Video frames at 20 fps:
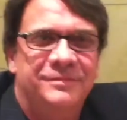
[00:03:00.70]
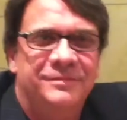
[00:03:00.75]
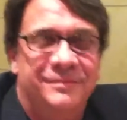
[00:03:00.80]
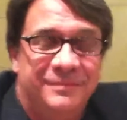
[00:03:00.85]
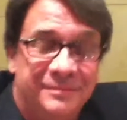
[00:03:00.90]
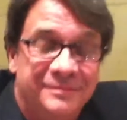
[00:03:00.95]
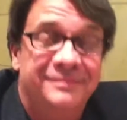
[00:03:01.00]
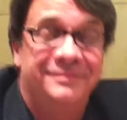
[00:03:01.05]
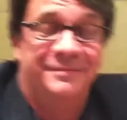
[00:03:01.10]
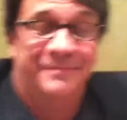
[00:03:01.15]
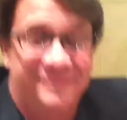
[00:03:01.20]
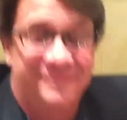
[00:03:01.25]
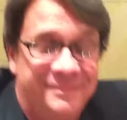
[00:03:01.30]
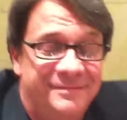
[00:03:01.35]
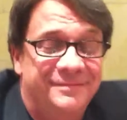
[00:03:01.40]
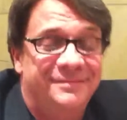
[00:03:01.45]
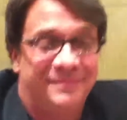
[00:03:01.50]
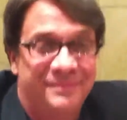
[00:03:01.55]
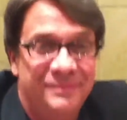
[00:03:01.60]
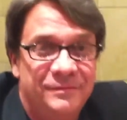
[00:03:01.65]
them
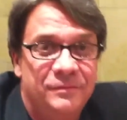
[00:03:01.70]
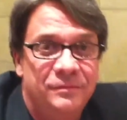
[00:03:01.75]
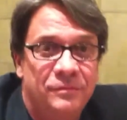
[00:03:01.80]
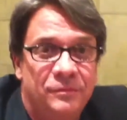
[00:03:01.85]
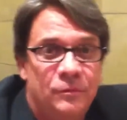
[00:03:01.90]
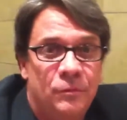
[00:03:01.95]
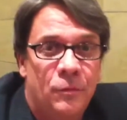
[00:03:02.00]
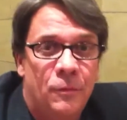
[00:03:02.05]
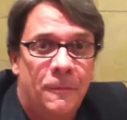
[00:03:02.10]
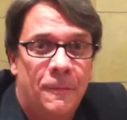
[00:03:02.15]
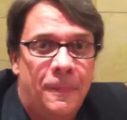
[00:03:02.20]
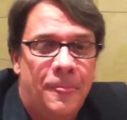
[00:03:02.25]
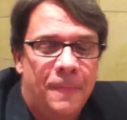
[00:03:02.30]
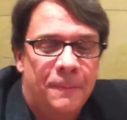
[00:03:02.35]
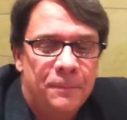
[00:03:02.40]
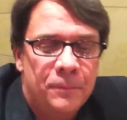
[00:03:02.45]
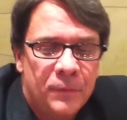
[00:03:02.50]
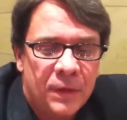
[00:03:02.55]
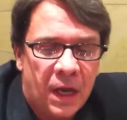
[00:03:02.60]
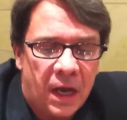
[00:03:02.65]
sized, how long of a turnaround
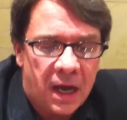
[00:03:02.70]
is that?